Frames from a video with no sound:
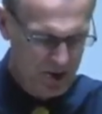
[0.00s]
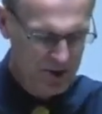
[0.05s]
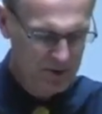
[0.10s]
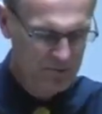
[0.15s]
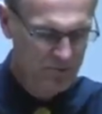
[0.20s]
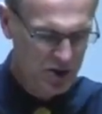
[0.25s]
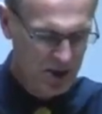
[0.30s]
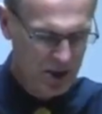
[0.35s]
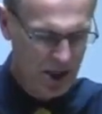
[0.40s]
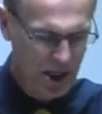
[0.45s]

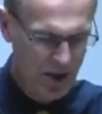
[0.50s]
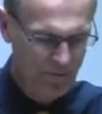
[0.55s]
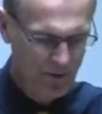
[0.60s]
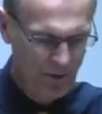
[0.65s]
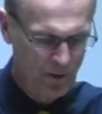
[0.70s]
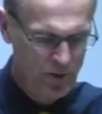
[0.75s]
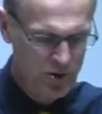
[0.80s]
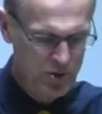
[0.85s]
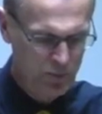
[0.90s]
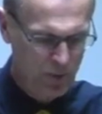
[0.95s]
himself
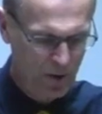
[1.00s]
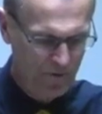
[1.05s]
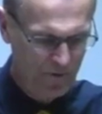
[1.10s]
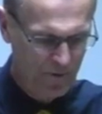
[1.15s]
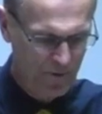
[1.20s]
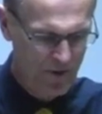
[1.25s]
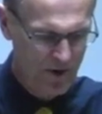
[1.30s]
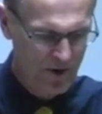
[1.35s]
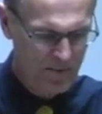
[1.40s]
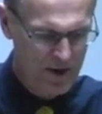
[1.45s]
or was
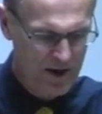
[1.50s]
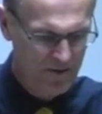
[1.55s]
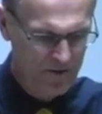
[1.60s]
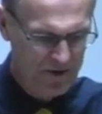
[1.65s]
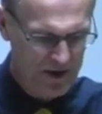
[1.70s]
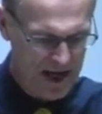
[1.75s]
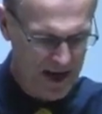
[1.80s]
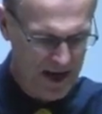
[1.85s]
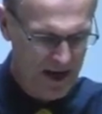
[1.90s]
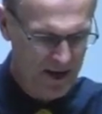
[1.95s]
preferred above
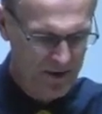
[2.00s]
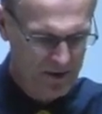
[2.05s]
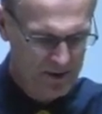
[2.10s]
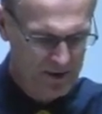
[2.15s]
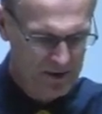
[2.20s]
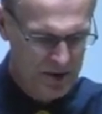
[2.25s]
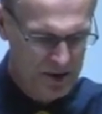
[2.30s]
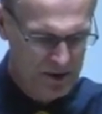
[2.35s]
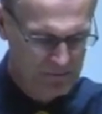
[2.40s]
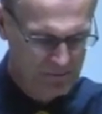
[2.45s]
the others